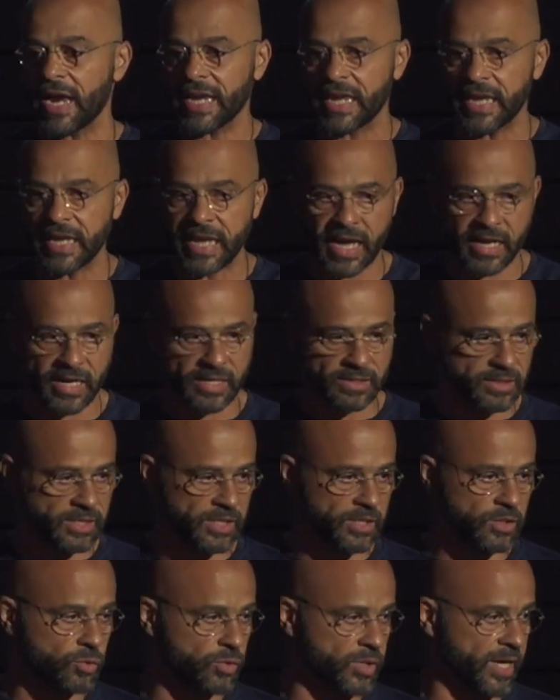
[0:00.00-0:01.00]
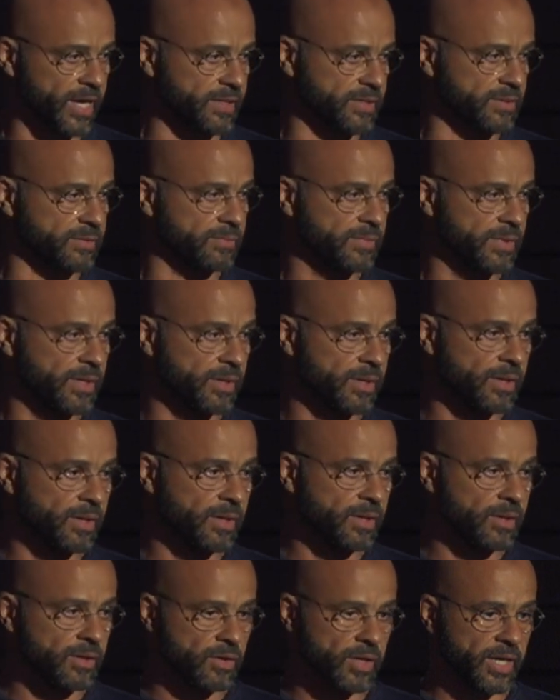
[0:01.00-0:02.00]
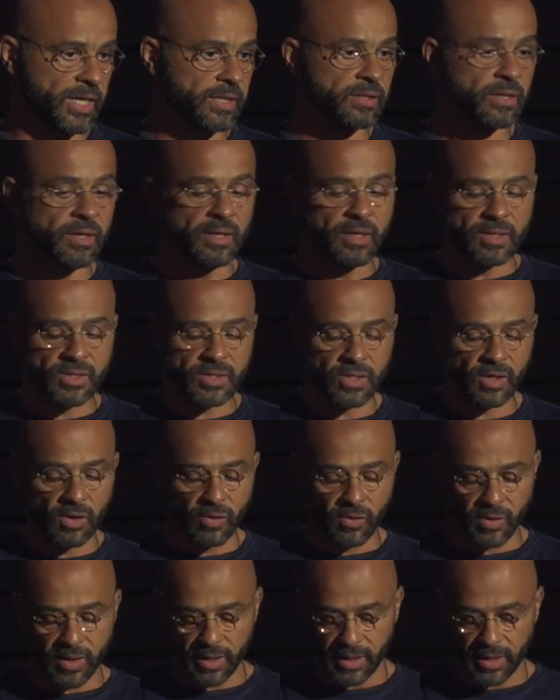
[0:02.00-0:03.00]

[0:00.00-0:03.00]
I guarantee you that, right? So,